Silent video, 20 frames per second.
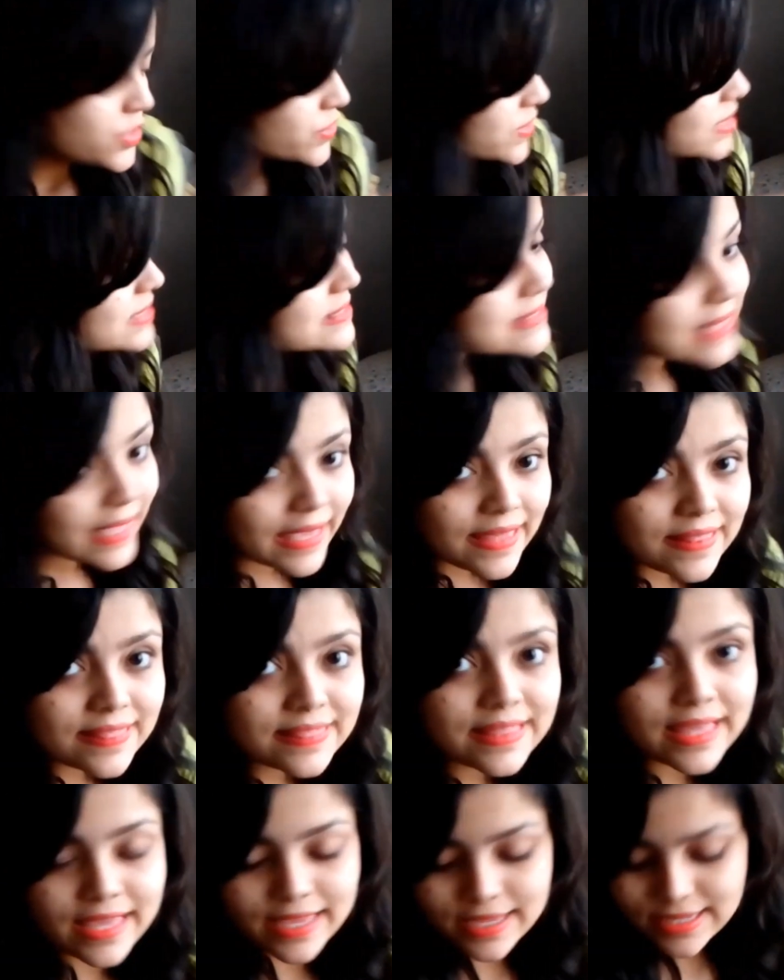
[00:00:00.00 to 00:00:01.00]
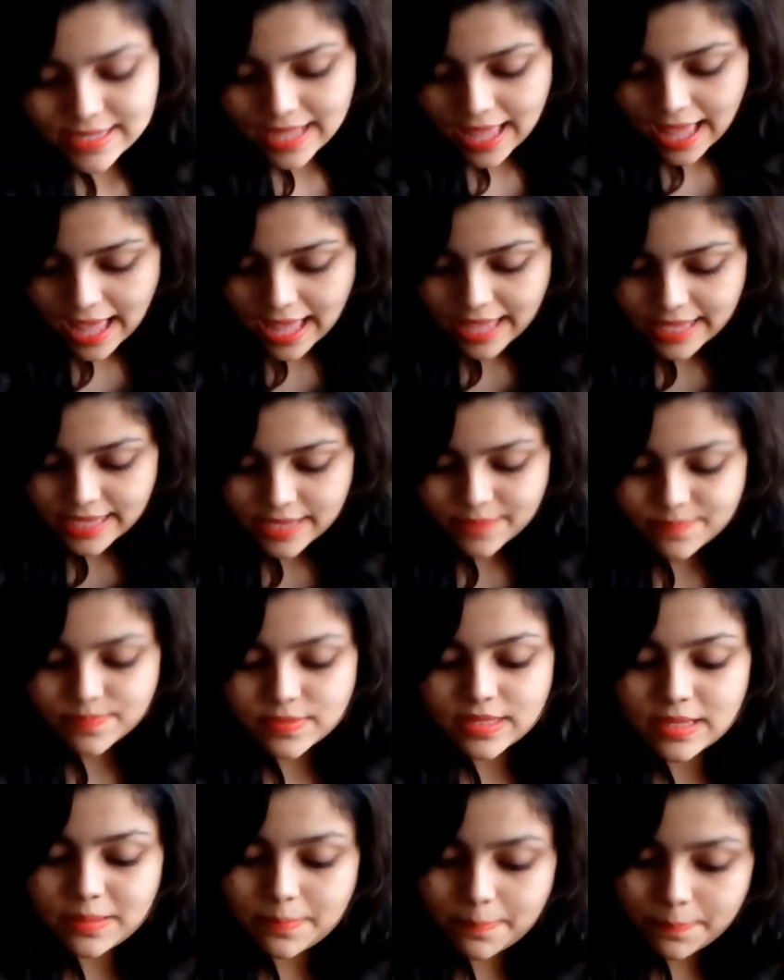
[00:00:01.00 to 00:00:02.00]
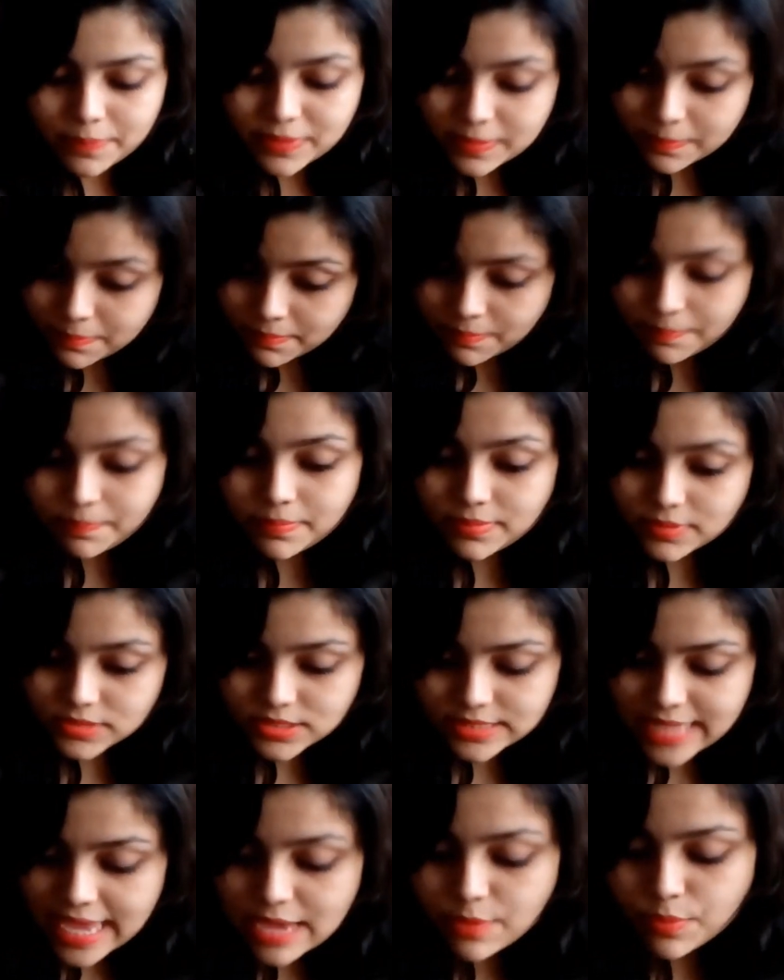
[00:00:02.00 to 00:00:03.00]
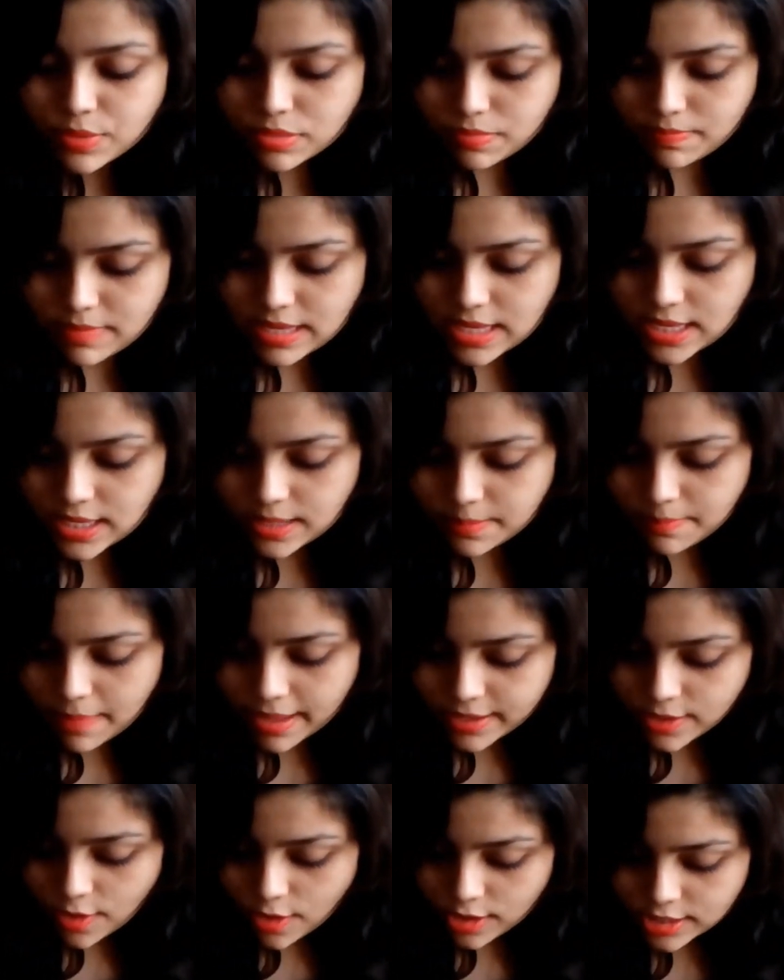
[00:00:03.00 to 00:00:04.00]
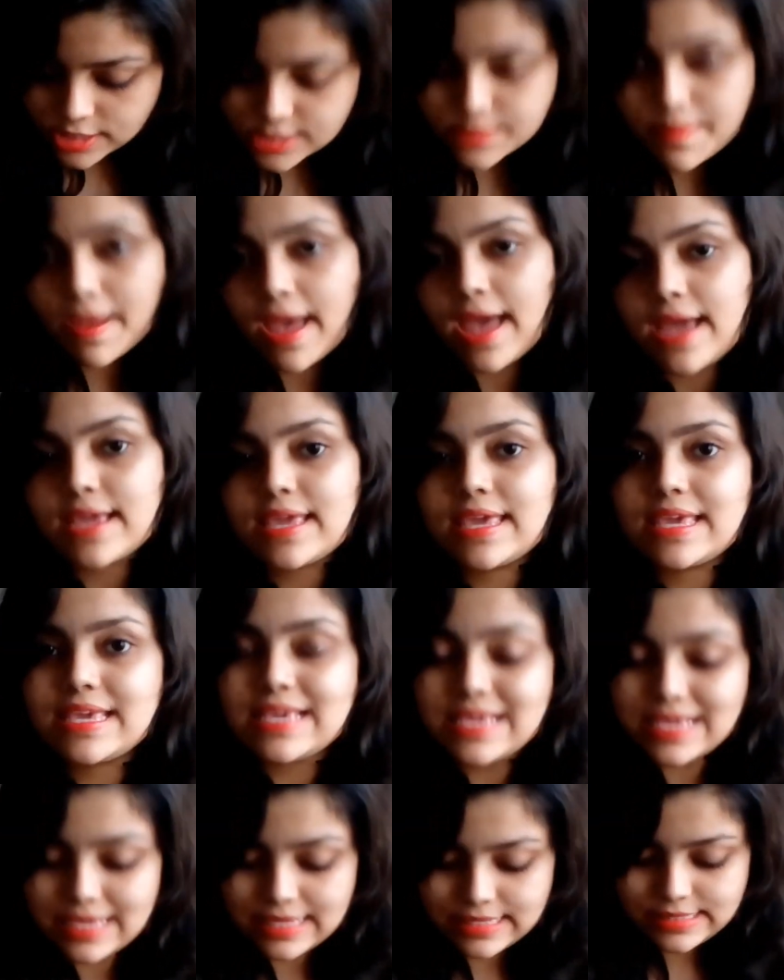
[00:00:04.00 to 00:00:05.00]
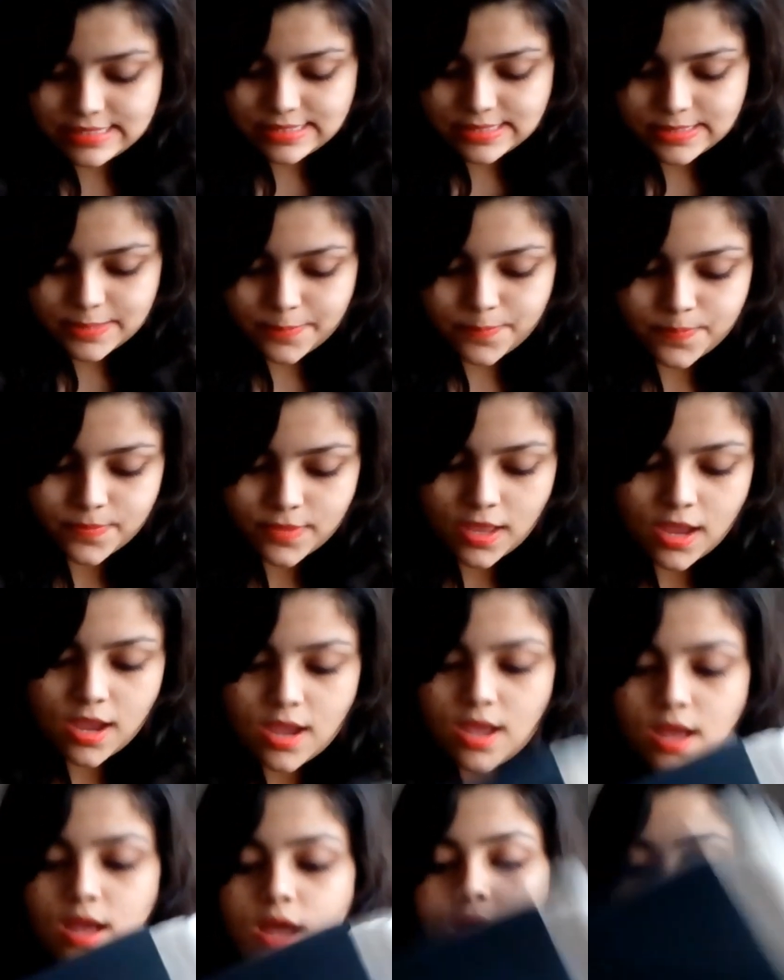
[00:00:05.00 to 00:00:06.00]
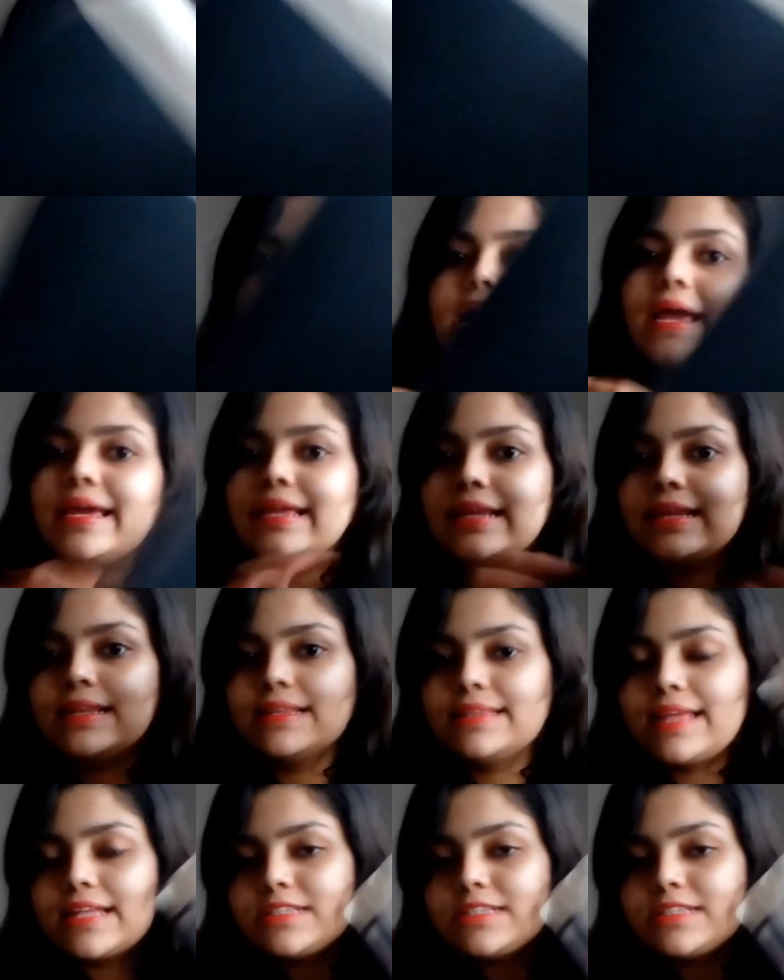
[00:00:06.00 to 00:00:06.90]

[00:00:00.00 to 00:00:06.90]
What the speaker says: So the second thing I take with me in my college bag is a file.